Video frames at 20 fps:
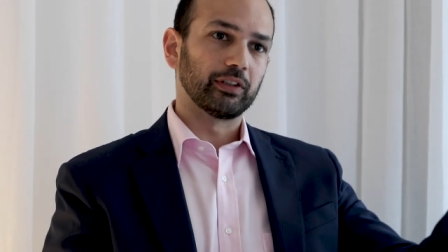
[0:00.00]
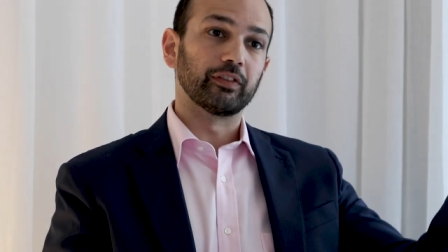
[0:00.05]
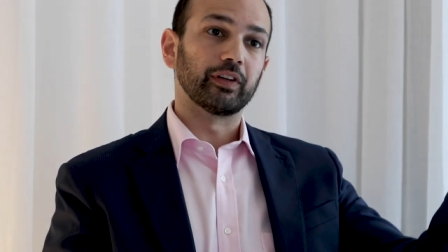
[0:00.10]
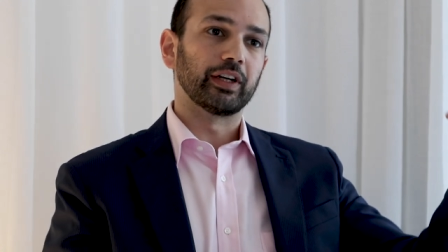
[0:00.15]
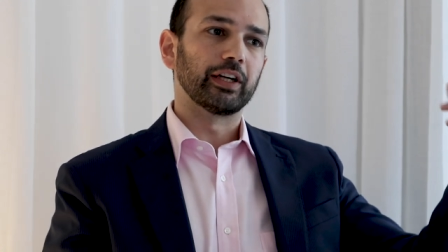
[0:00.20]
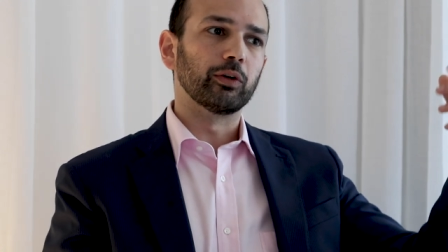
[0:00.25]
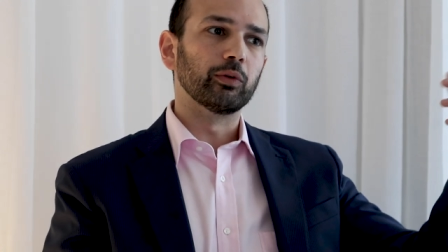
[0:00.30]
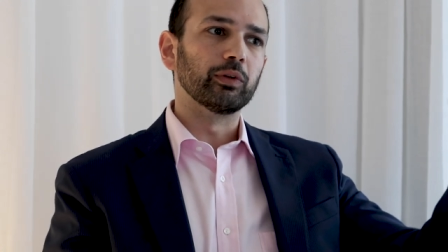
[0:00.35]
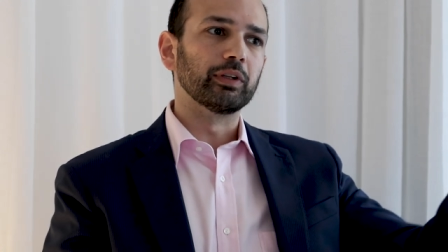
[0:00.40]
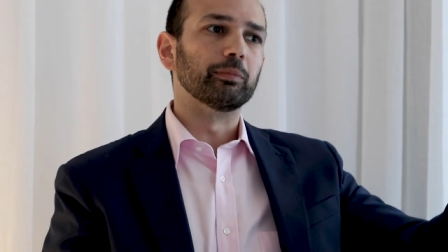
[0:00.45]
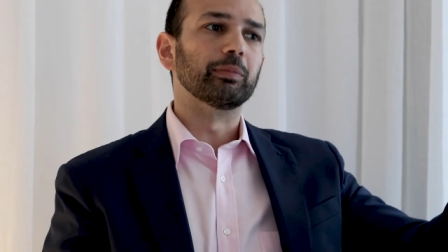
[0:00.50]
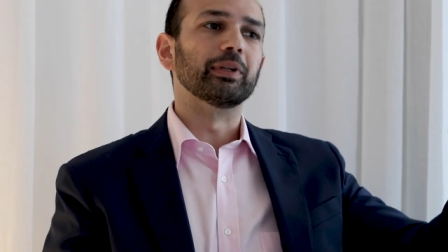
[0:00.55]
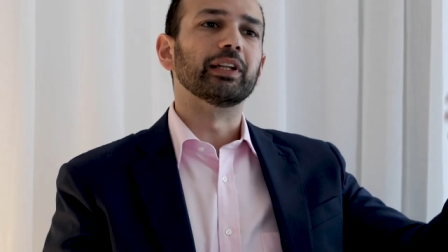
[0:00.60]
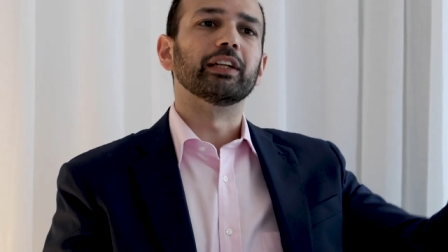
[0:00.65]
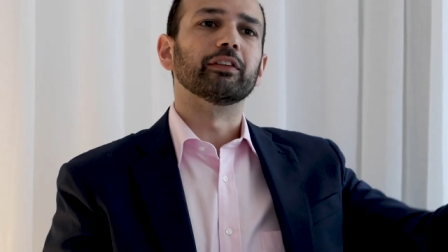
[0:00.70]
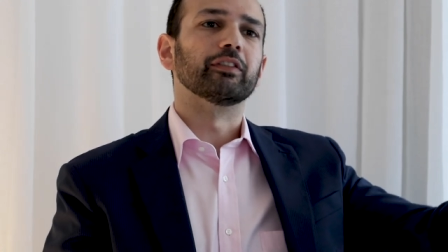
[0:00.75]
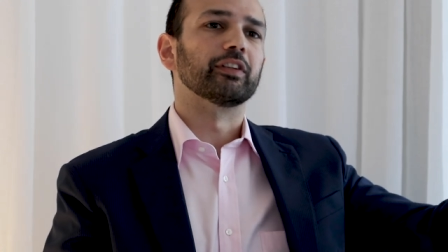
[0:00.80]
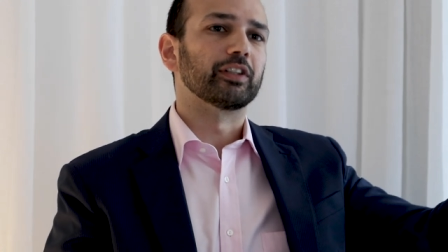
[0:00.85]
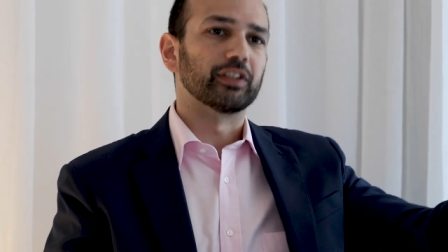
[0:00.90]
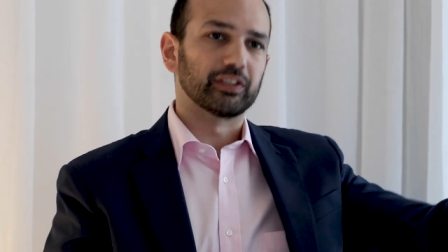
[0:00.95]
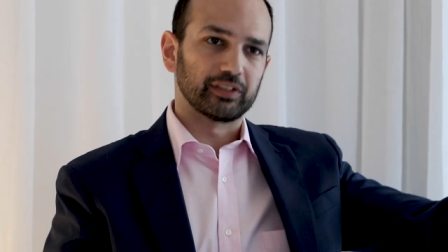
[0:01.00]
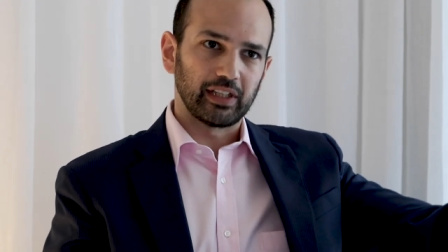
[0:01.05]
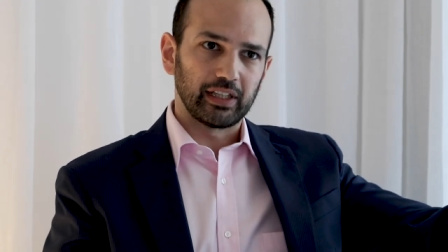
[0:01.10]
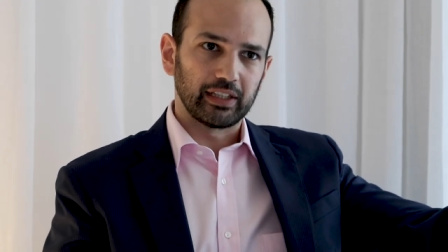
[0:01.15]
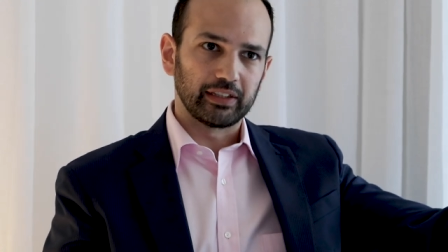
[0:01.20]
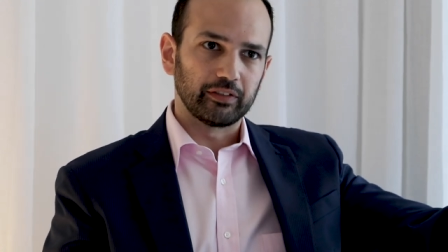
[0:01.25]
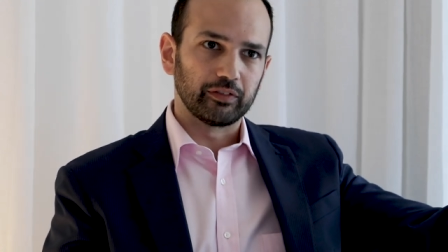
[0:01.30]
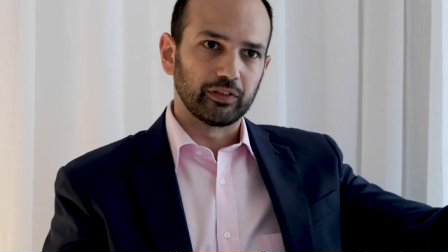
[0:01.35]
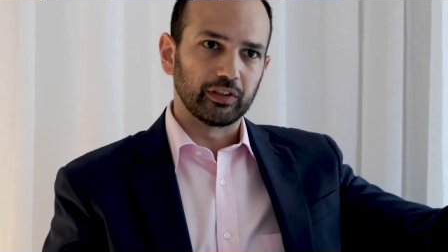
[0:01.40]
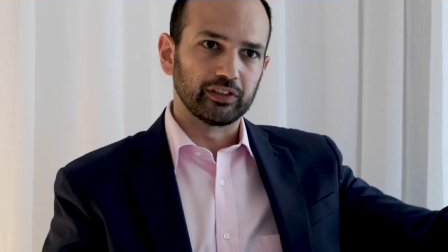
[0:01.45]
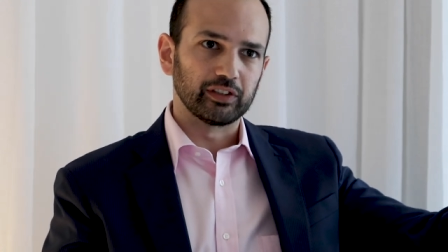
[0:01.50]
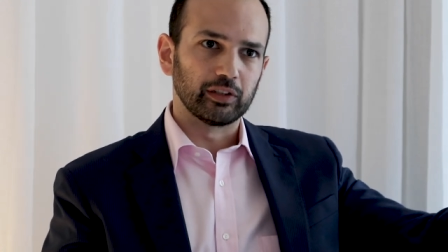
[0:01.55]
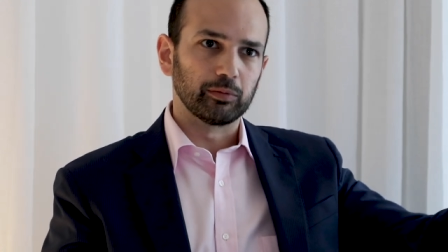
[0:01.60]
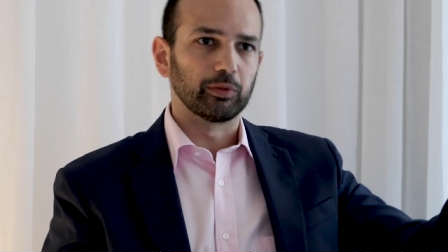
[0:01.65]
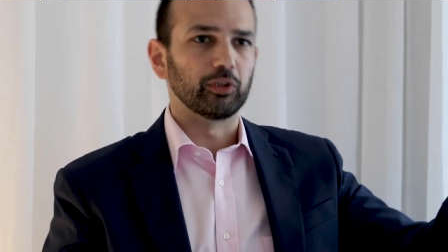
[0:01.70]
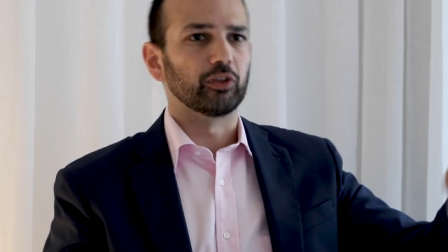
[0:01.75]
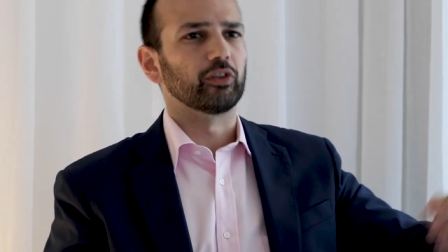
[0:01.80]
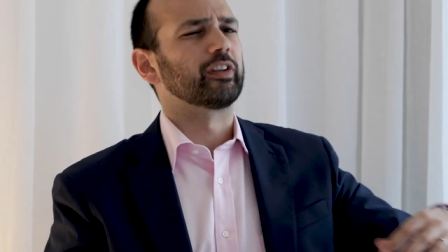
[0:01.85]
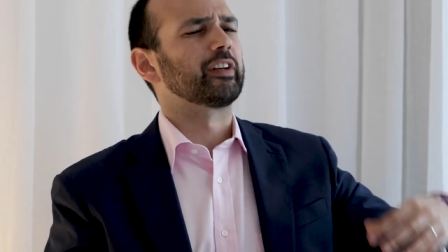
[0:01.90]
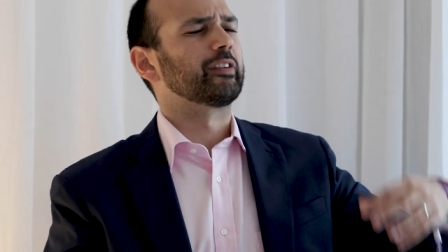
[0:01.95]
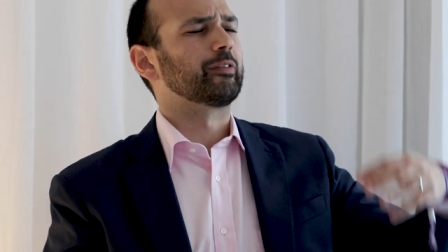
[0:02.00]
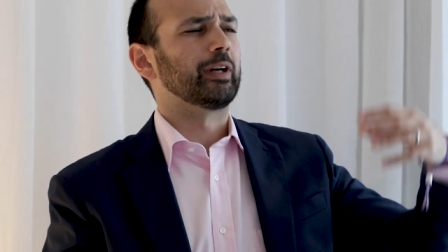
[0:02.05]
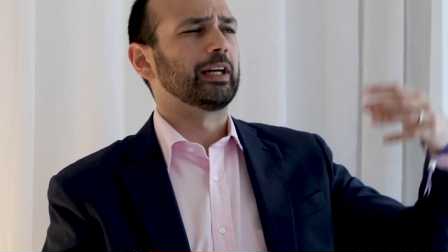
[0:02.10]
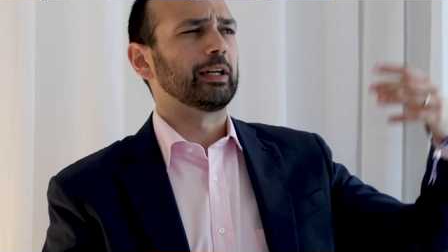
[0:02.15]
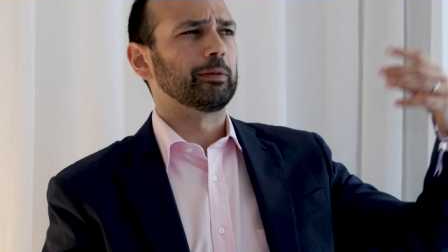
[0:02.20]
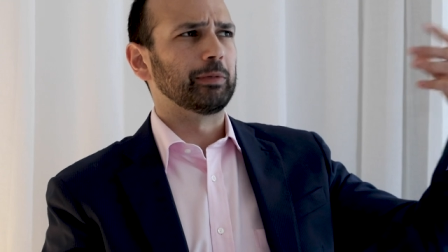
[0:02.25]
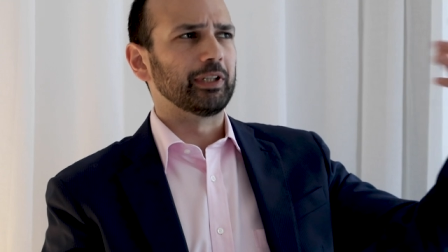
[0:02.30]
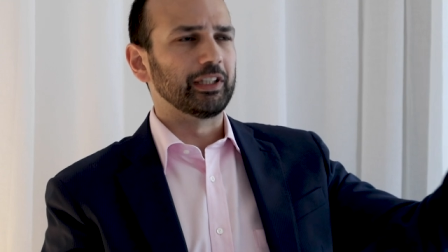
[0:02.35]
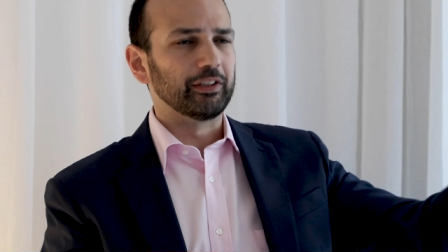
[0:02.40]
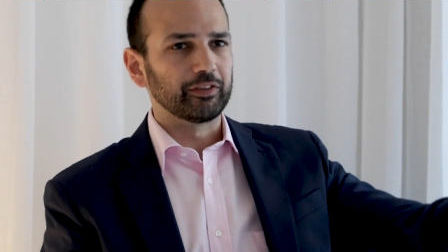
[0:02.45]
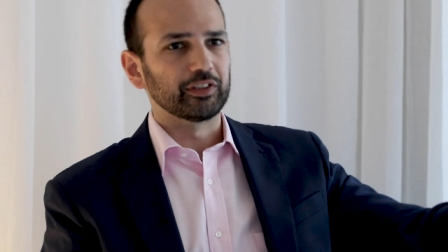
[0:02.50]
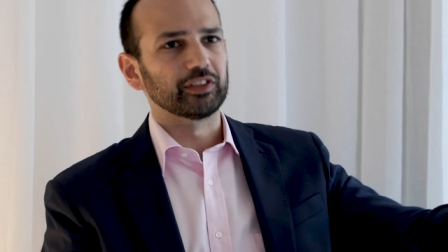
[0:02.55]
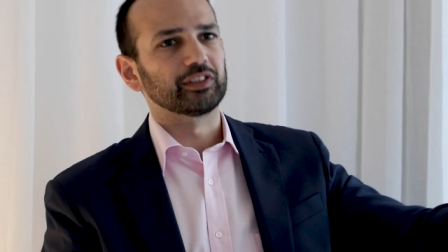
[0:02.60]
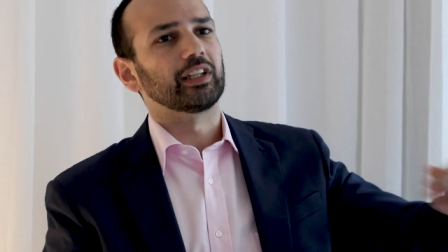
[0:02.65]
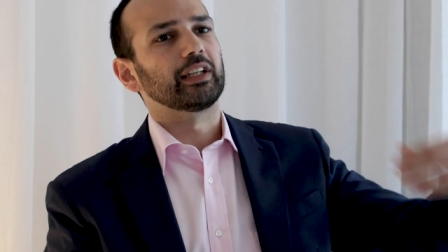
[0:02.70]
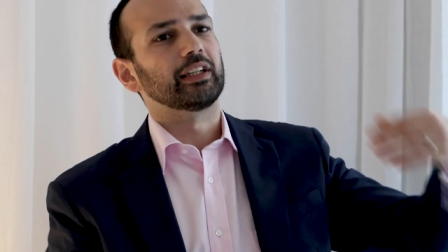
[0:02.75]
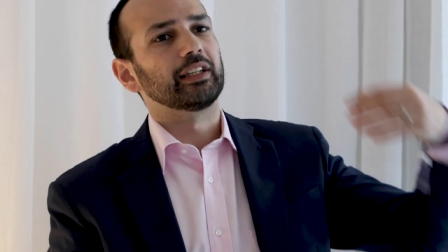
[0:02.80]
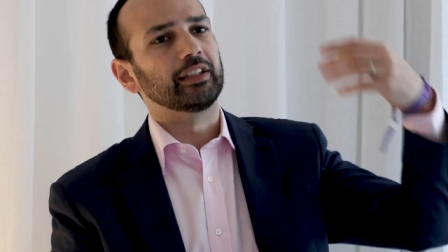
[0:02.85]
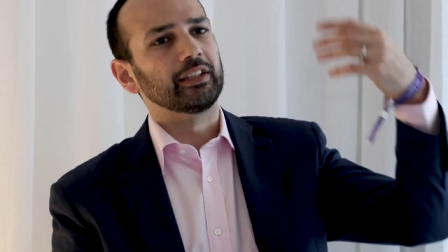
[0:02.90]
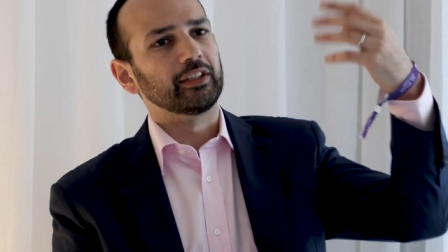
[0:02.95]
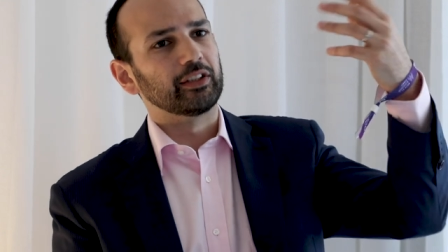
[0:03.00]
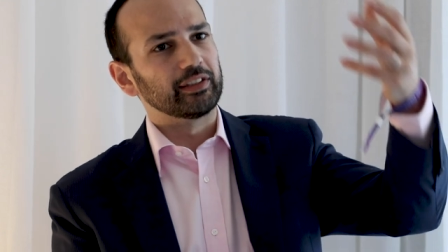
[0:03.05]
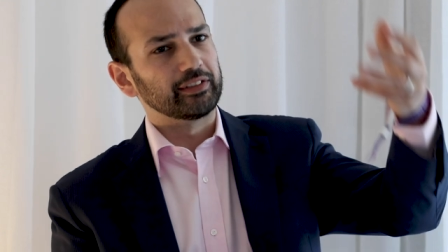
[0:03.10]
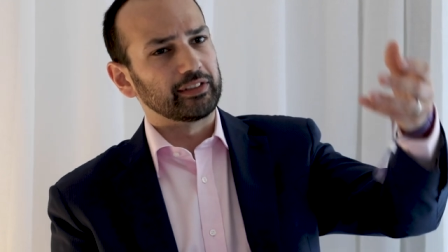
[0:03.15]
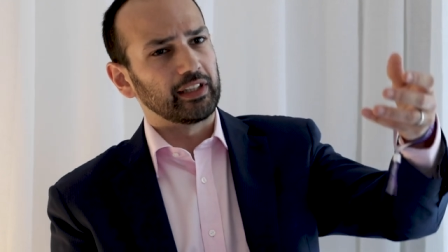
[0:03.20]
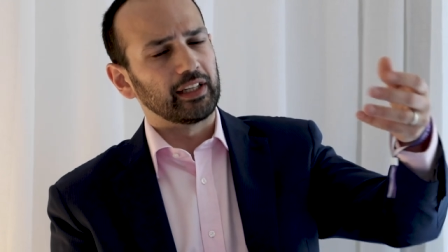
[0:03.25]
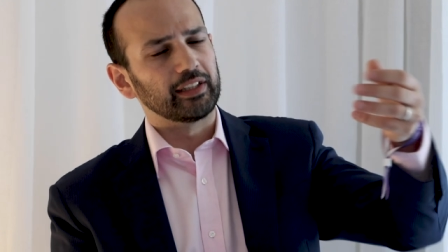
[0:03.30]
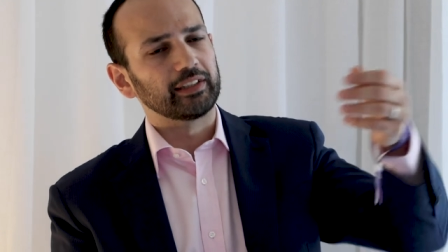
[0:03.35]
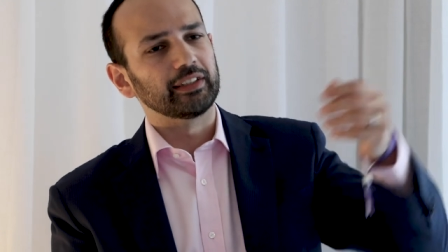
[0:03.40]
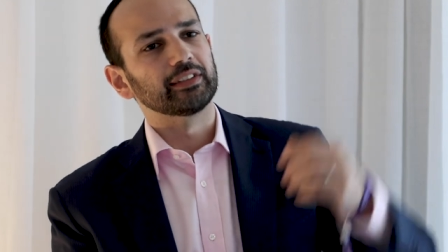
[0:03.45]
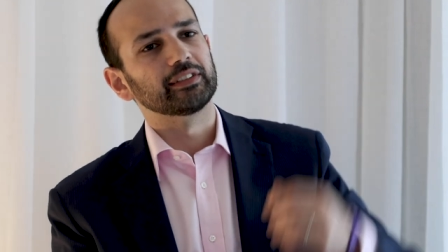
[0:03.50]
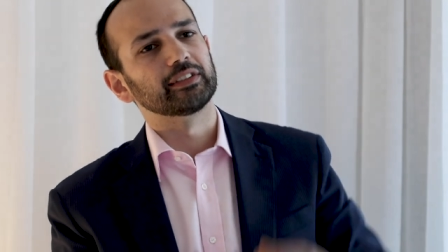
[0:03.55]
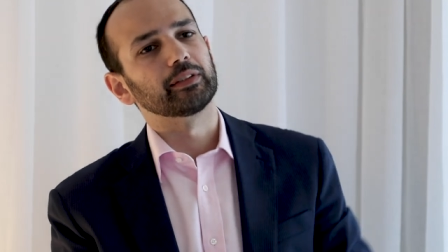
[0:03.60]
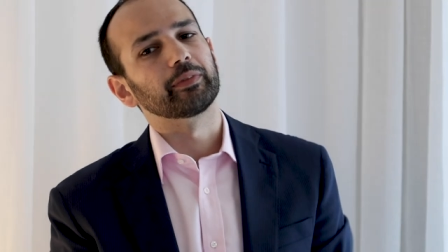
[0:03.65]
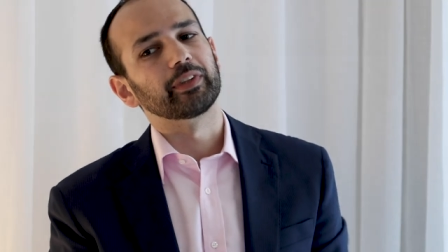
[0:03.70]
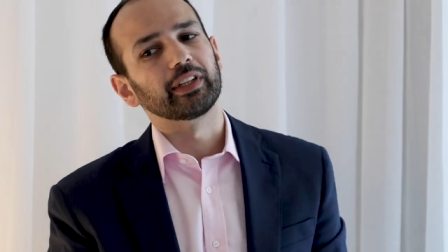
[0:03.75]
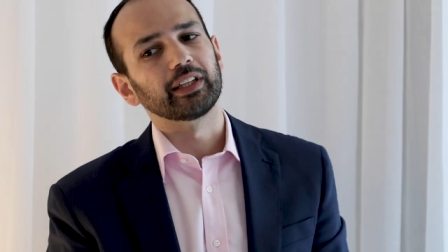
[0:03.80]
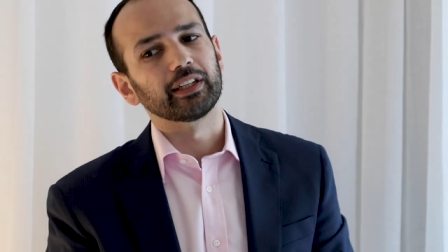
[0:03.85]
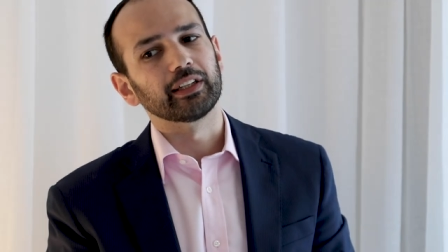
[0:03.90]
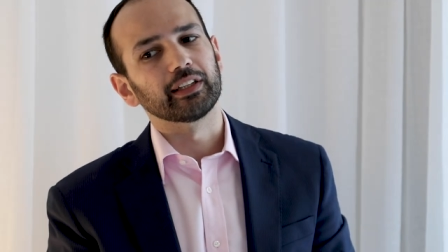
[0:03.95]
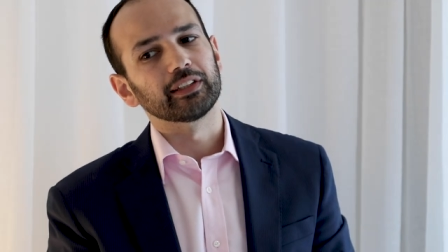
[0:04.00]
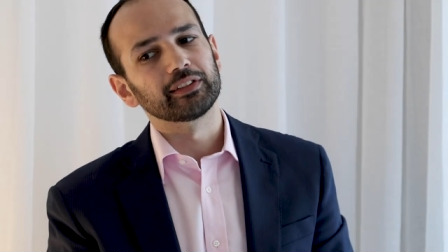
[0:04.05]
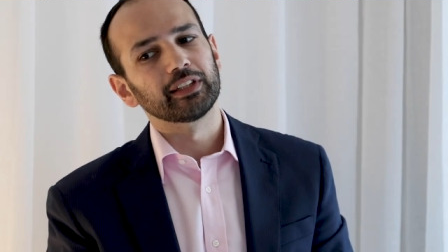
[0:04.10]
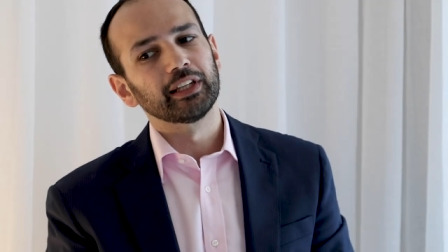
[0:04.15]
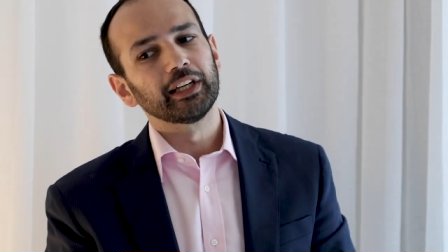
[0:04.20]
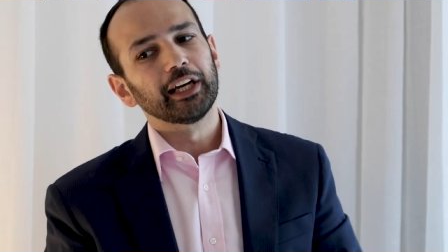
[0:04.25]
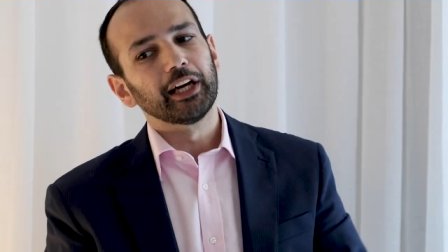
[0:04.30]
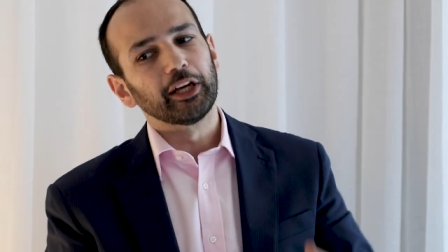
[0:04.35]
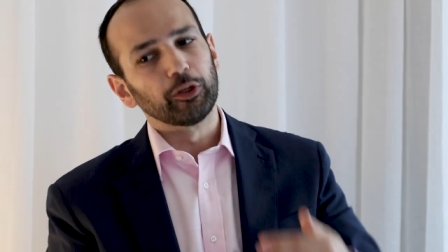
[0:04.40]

if I only believe in causality, for example, or if I believe in causality and something else,